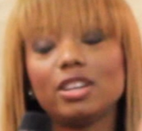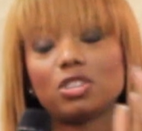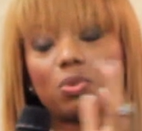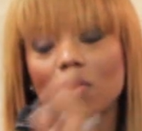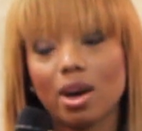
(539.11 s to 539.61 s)
And
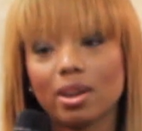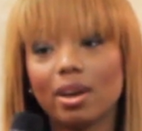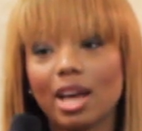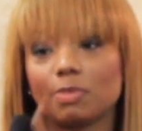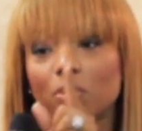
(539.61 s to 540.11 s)

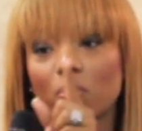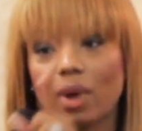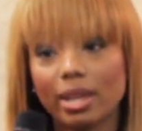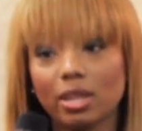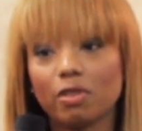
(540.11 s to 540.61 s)
Schawayna had been
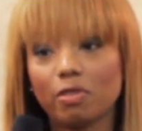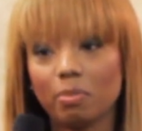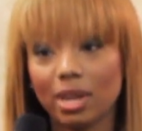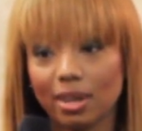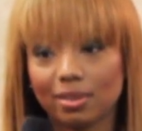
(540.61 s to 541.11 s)
right there
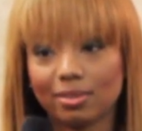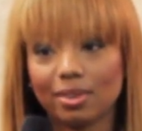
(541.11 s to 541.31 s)
for me.